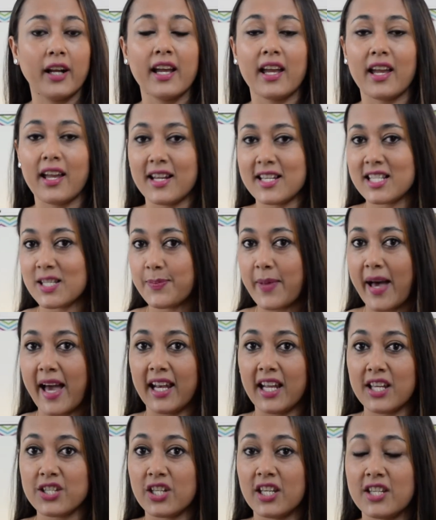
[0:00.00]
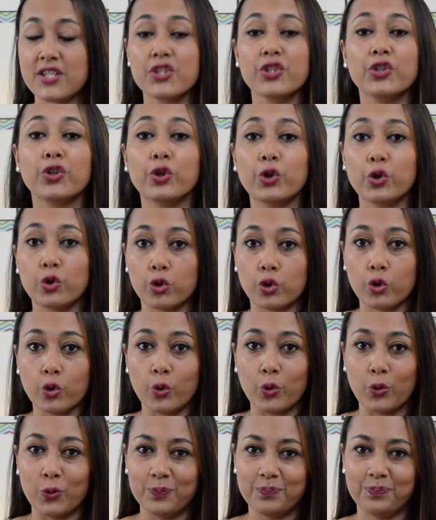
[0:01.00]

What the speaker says: In Spanish is tú.